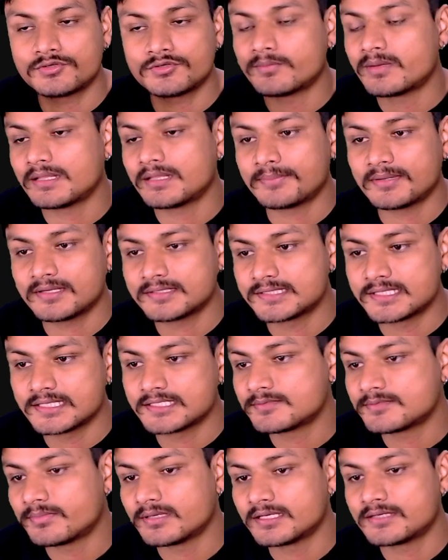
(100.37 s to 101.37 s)
to bypass
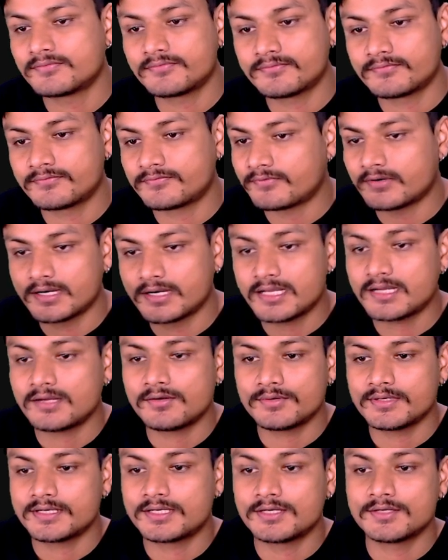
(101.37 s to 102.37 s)
this but for
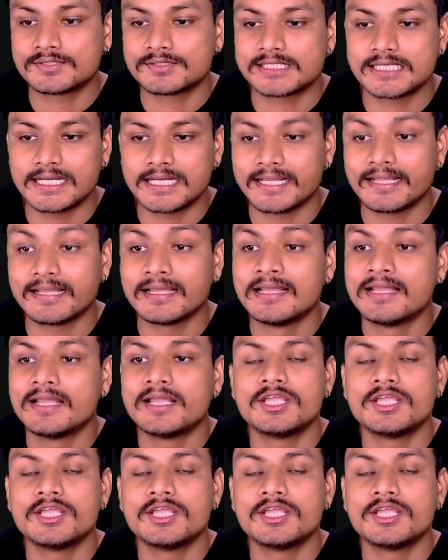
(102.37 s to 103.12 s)
now it looks like